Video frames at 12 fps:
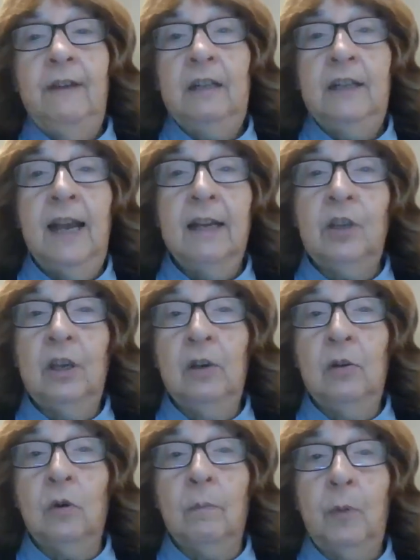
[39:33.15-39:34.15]

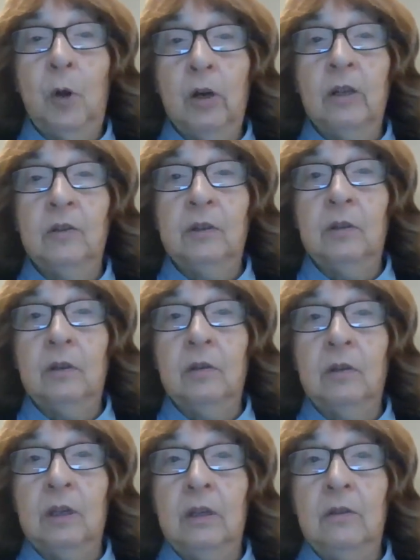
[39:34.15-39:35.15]
ataxia or Parkinson's
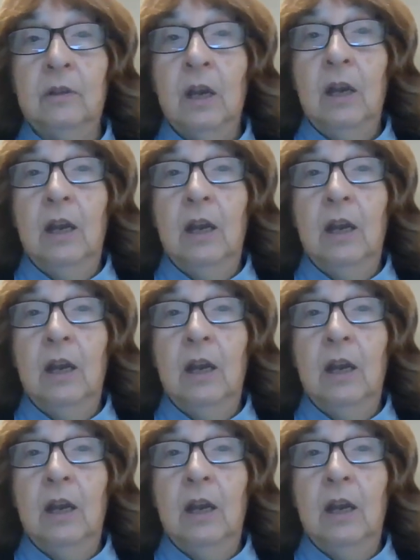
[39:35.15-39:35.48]
disease?